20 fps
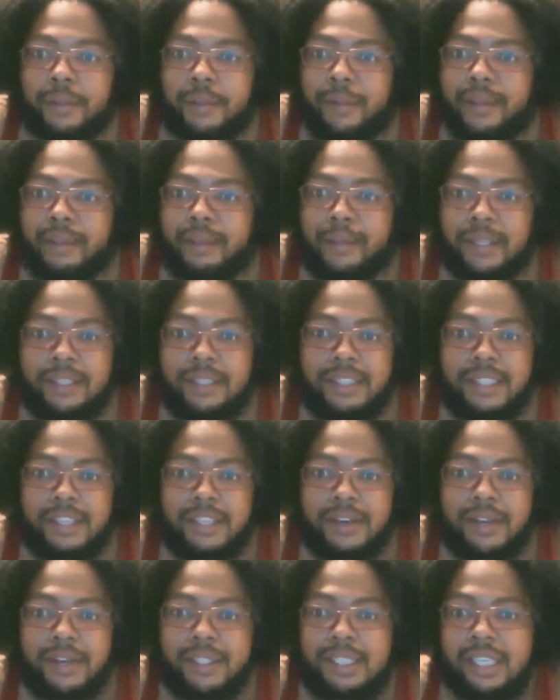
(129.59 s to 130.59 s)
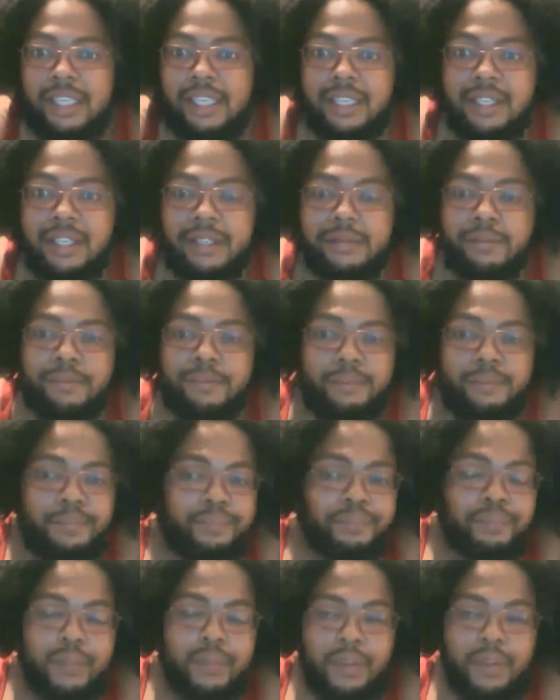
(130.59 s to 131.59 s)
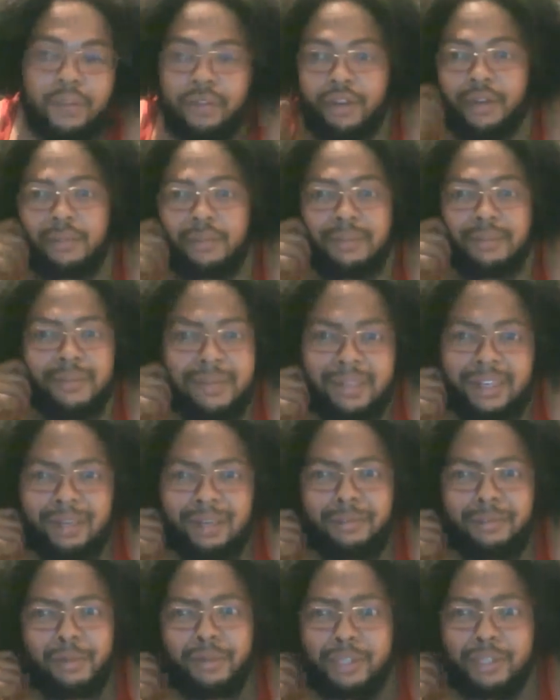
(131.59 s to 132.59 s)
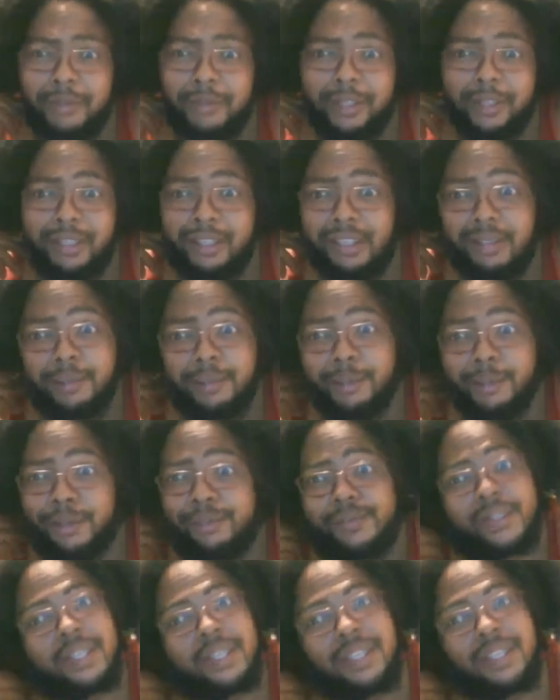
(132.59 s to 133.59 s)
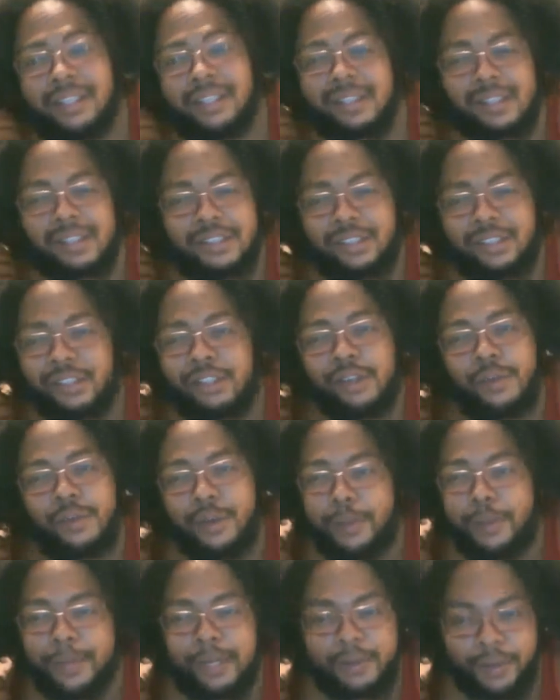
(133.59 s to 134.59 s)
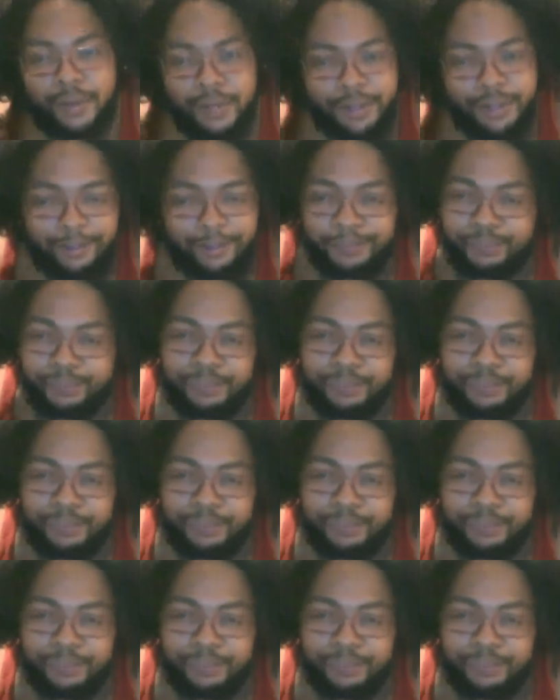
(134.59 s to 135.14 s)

I mean, I'm not saying go out to eat from a Moody Monday. Because, you know, you don't want to go back to work.